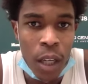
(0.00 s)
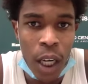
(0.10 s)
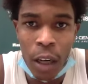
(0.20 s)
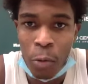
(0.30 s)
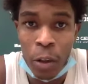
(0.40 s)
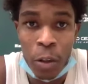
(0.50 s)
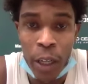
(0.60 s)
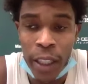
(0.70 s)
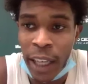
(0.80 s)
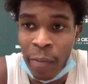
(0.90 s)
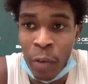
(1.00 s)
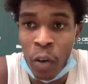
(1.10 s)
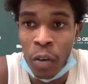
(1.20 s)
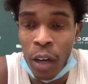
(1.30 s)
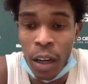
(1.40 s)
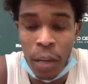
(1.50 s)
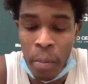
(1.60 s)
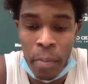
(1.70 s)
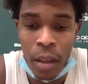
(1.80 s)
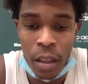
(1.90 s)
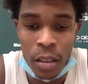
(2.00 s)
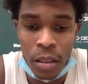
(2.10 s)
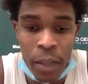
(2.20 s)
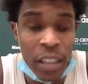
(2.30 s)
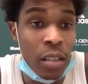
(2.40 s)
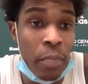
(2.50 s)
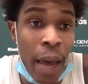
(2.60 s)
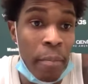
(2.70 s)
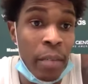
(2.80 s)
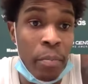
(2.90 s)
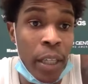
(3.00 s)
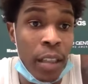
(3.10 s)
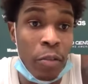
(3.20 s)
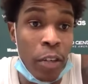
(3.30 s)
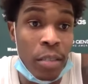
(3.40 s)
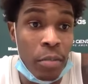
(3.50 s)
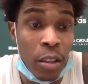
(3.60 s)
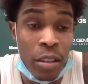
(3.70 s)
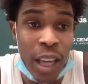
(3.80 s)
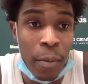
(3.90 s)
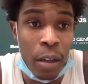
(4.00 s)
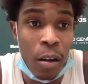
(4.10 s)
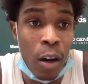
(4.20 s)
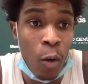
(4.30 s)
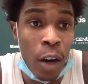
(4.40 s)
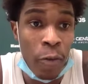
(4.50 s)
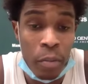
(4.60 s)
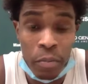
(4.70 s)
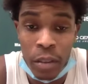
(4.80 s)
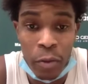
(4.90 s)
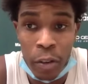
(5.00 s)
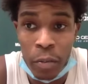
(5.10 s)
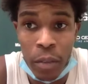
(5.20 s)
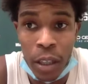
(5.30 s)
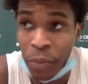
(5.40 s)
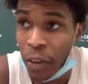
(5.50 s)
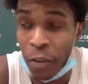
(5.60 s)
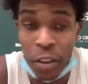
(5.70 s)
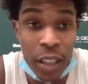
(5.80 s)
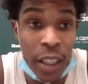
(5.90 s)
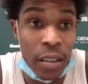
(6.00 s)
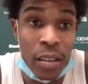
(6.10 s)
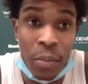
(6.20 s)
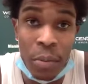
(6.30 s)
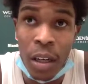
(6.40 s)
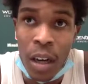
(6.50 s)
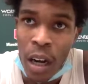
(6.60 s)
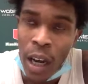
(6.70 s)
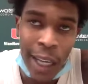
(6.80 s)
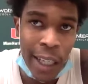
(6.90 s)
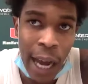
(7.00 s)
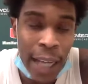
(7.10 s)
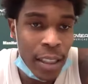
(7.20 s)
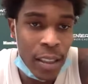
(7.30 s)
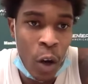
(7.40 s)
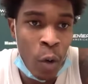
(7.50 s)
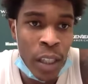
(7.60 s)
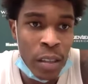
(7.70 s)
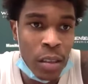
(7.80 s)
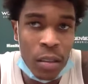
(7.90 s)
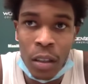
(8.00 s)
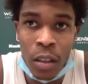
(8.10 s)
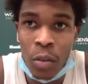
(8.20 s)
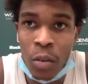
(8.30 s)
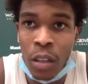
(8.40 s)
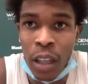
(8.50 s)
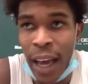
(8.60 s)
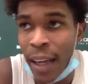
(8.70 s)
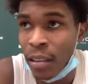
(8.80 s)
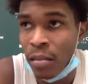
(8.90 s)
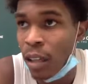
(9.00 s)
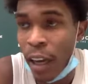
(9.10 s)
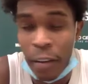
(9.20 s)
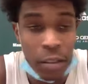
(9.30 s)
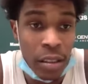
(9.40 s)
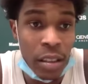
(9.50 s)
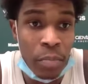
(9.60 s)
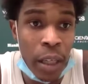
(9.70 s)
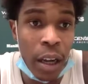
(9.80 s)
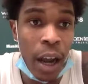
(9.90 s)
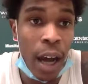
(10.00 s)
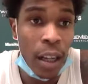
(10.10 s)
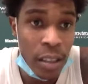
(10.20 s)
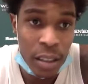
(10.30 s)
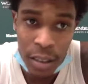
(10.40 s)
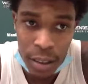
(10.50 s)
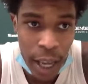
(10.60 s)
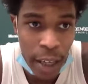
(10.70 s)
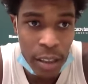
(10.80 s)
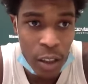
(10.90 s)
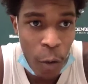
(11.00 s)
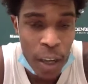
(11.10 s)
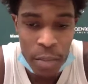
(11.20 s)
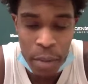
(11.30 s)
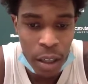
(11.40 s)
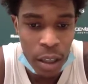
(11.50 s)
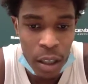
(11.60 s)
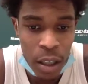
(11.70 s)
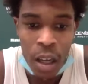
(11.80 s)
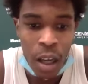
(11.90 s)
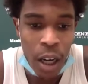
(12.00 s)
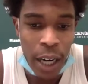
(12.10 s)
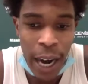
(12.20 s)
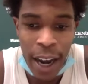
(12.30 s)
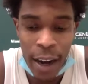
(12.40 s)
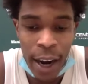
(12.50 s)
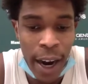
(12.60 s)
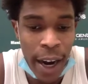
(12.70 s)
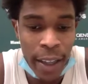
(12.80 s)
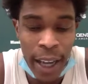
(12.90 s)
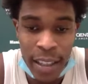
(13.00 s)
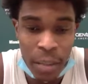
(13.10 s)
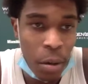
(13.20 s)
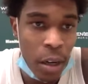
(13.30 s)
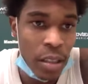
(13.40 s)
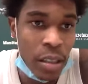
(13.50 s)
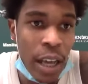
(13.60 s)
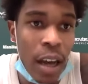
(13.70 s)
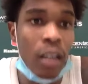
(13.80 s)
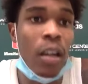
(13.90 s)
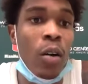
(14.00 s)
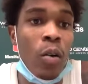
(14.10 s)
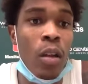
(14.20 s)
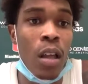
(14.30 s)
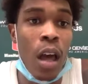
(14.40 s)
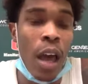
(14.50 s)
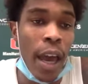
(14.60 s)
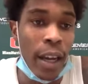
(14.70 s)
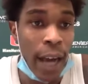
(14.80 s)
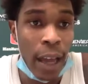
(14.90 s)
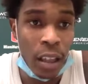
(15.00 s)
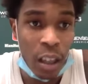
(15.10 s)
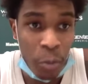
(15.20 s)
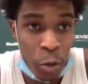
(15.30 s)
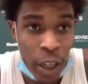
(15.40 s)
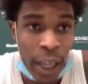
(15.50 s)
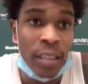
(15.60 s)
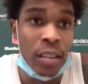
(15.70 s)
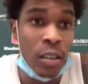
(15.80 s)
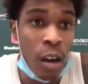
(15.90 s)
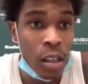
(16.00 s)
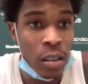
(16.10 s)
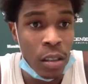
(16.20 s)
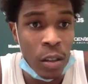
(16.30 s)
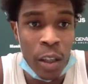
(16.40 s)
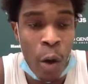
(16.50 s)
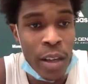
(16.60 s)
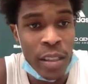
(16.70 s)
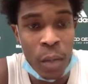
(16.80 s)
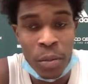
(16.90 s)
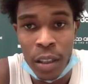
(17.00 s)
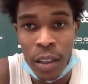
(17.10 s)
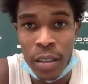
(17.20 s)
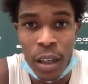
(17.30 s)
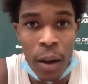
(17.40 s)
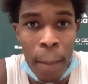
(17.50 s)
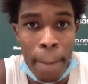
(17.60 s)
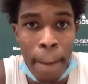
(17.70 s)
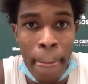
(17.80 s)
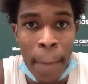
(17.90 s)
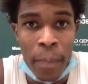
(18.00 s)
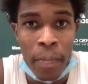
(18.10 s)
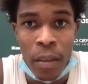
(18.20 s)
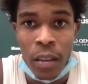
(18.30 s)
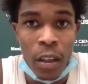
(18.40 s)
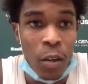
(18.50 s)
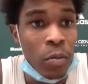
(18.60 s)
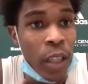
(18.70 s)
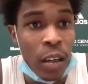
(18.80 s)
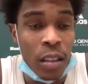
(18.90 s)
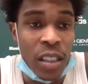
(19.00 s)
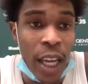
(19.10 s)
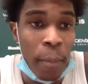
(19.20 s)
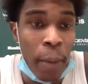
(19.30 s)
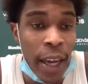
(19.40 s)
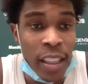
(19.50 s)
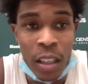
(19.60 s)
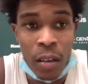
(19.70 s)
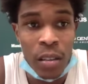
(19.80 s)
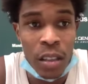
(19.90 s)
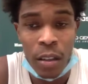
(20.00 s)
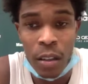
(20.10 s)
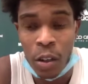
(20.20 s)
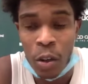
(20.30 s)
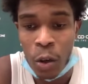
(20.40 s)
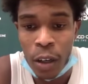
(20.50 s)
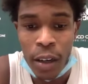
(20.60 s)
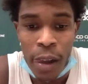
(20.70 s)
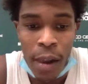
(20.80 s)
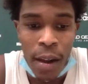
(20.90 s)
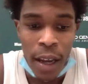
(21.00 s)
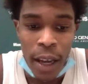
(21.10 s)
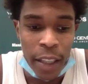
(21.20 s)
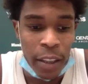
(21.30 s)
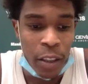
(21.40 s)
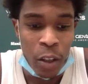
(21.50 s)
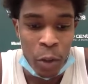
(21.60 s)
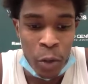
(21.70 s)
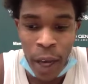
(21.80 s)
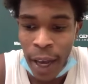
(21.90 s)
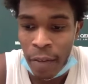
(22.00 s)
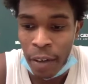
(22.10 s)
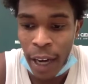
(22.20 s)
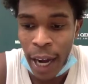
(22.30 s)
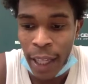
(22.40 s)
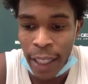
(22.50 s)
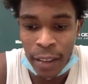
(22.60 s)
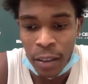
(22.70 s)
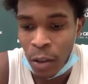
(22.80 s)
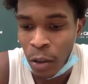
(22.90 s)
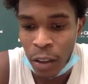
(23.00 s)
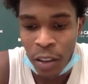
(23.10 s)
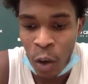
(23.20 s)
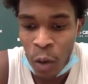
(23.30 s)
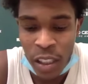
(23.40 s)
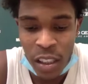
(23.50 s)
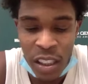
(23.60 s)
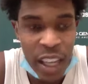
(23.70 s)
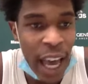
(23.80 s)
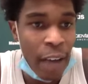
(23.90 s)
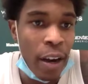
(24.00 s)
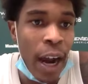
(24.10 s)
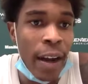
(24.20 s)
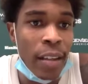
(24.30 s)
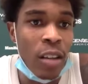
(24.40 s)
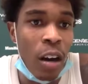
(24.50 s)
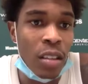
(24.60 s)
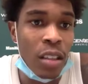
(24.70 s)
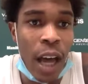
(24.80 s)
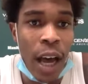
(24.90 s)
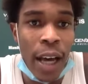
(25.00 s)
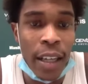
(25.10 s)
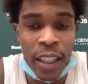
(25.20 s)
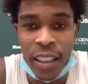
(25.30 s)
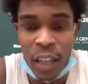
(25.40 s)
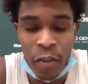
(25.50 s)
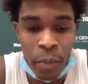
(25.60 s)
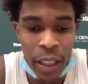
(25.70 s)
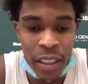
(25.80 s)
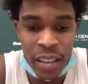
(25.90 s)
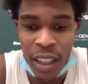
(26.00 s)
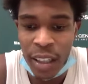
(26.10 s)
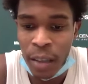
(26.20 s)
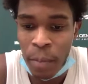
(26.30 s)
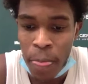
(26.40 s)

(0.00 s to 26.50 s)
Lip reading: Real great. They both, especially Matt, him being a freshman, he's came a long way from the first day in summer. And Nas has always, since he's been in college at Cincinnati, he's always been a guy that has a presence down low and a guy that communicates and talks. So he always helps us, get on the same page, get on sync on the court. And, when you have a guy like that on the court, it's always good to have a guy that talks a lot and gets everybody set up.